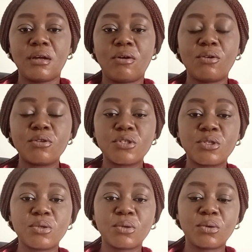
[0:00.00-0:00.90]

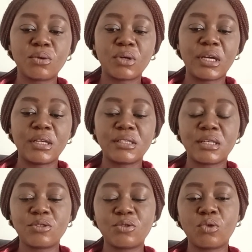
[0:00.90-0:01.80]
also
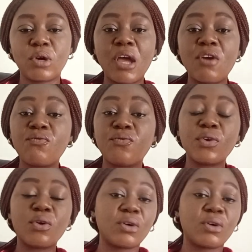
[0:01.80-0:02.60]
entitled to every